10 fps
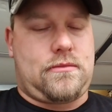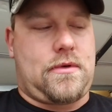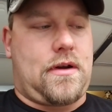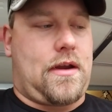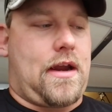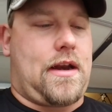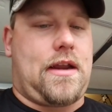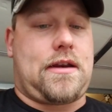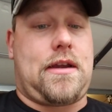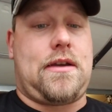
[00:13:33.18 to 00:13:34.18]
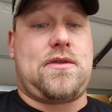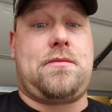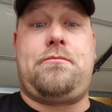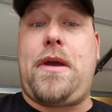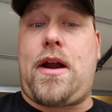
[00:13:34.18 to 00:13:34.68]
and it is
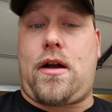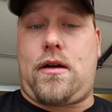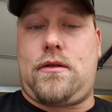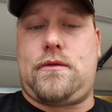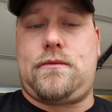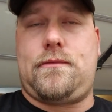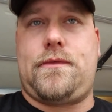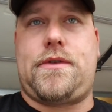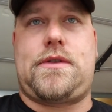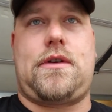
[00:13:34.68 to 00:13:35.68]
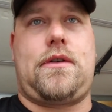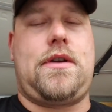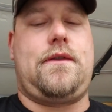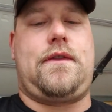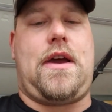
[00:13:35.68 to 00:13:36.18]
bigger. So
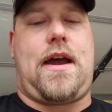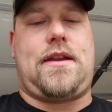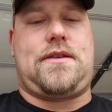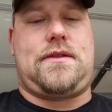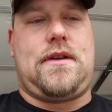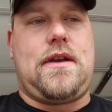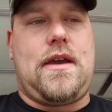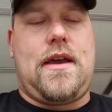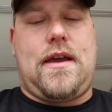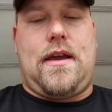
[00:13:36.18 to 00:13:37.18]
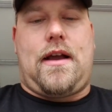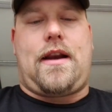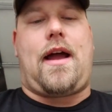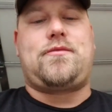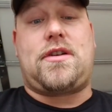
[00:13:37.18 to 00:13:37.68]
you've got an
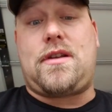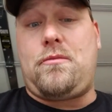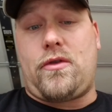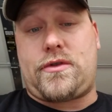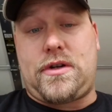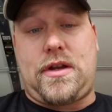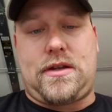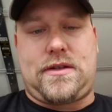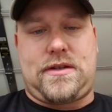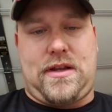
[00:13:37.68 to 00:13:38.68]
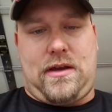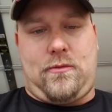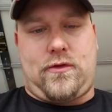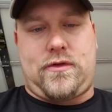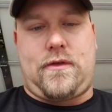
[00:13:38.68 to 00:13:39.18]
object in motion tends to stay in
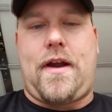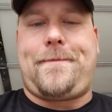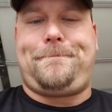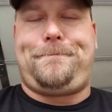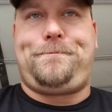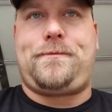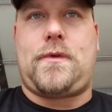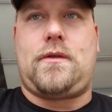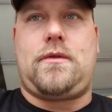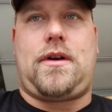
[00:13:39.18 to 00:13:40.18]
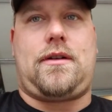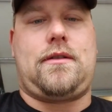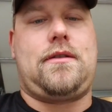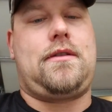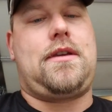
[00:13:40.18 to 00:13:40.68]
motion, right? Well,
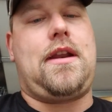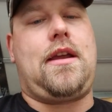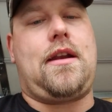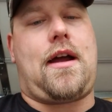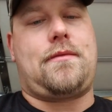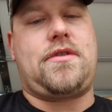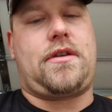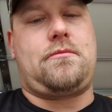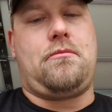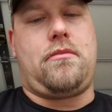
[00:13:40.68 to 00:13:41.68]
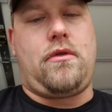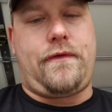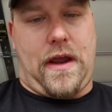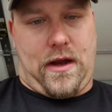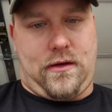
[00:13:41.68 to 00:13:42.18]
getting an object moving,